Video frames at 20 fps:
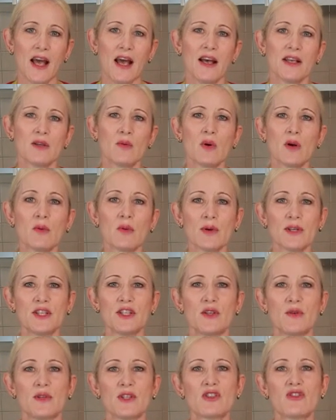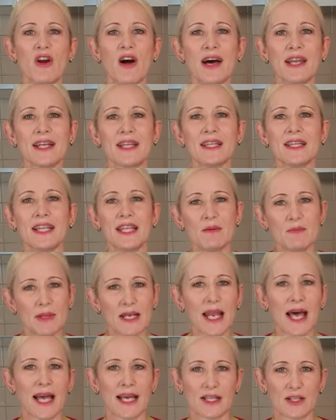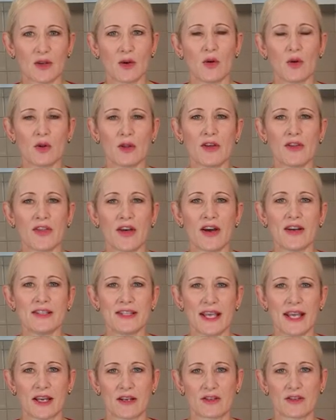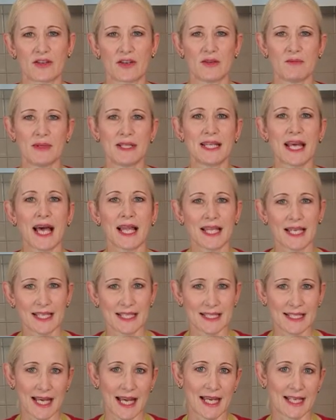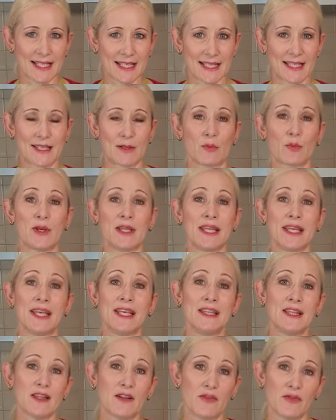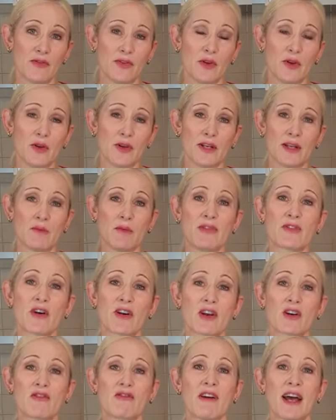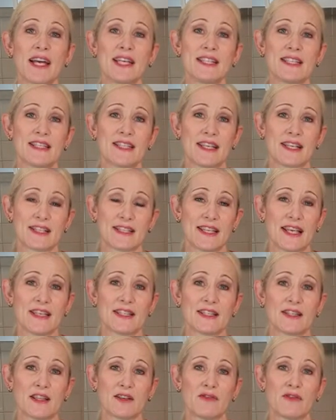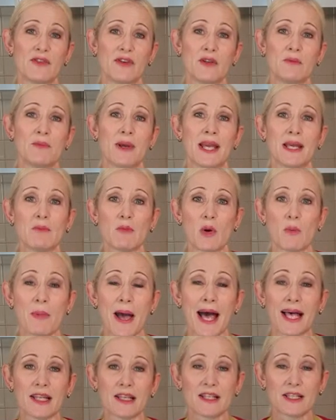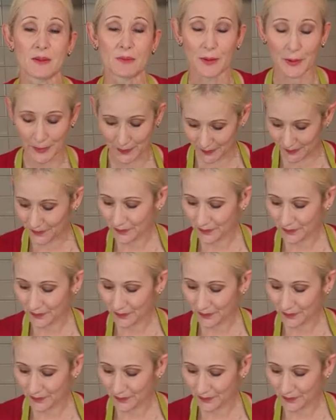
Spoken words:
So what we want to do is try and eliminate all of those extra metallic tastes within the food, and we've got a greater success of the food being more palatable.